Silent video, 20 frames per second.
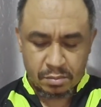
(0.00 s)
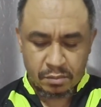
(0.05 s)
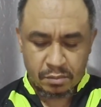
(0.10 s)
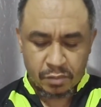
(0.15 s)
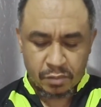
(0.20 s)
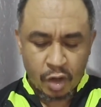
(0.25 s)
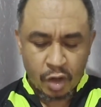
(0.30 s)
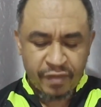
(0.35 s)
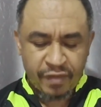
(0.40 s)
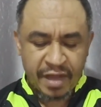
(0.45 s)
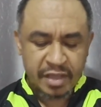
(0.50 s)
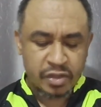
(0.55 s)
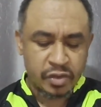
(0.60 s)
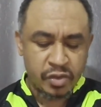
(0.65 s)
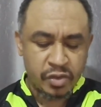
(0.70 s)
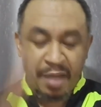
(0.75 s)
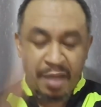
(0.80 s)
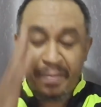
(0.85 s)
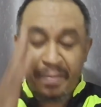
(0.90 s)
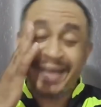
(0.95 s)
Over to
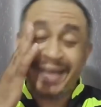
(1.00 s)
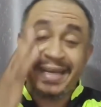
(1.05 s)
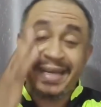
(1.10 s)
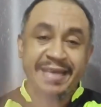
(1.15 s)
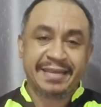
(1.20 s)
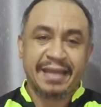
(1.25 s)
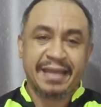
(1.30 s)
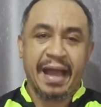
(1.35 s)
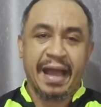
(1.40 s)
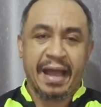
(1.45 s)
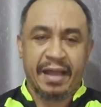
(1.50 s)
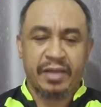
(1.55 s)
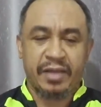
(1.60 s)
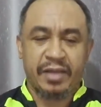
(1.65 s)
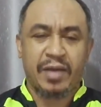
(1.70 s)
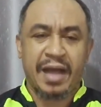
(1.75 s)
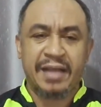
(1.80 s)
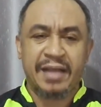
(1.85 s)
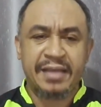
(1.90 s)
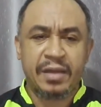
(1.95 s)
you, Ebaneta. You
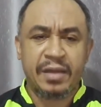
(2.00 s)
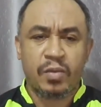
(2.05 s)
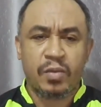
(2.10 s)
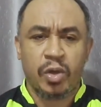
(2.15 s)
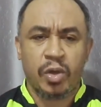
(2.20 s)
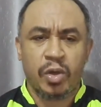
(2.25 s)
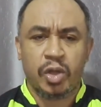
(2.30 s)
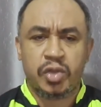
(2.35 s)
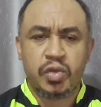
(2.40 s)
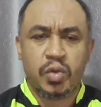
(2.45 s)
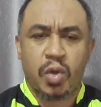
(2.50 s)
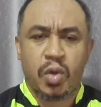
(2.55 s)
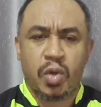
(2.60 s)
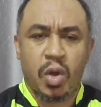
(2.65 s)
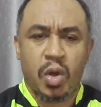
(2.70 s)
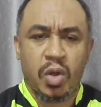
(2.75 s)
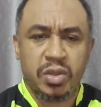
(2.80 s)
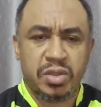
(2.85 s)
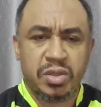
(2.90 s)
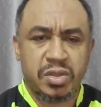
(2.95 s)
can take one or two
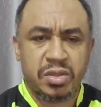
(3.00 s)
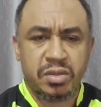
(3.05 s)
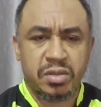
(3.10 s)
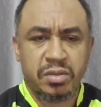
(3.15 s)
calls.